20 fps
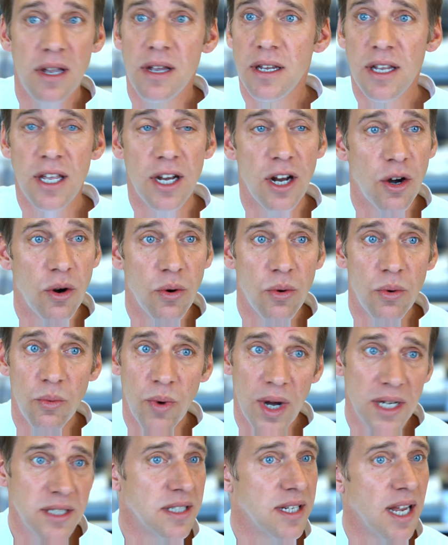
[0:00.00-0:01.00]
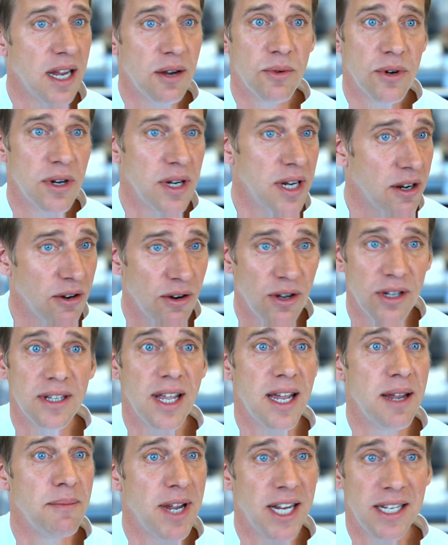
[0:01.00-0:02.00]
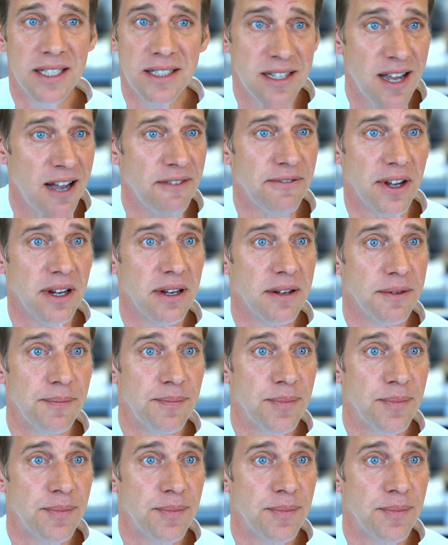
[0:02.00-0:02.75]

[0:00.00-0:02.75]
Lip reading: You know, Wednesday, we're in here all day making stuffing,